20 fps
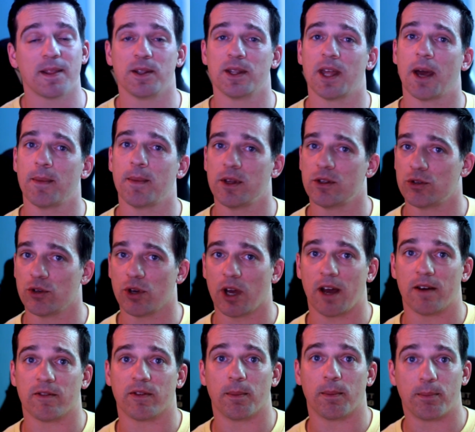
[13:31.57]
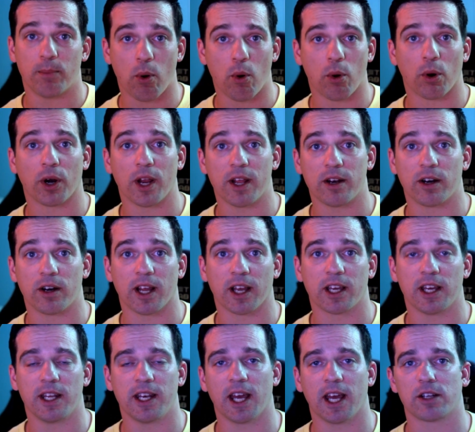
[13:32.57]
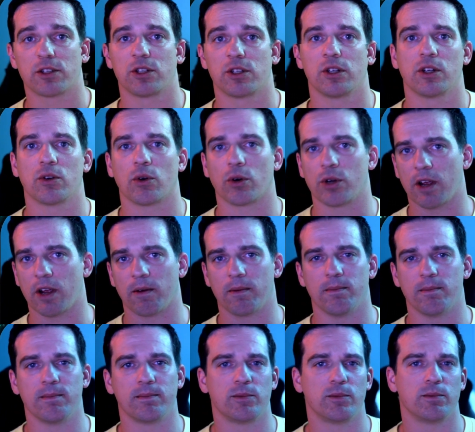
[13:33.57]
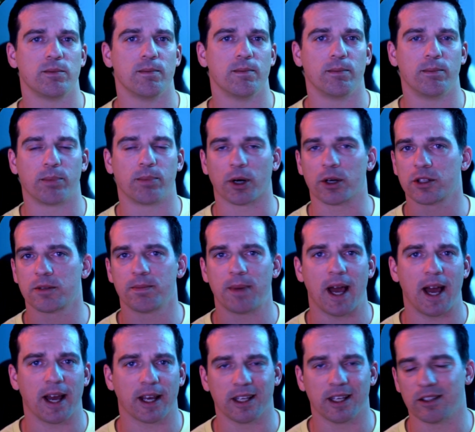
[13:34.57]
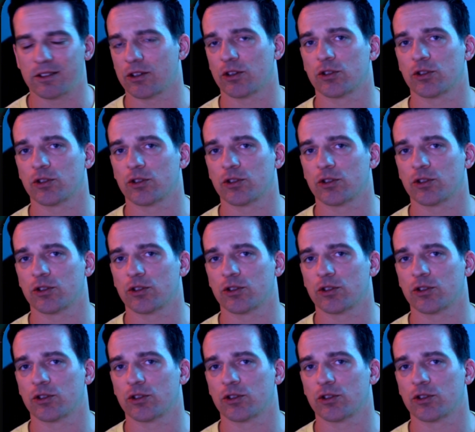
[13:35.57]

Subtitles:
then that means you have a poor internet connection or you're having burst packets.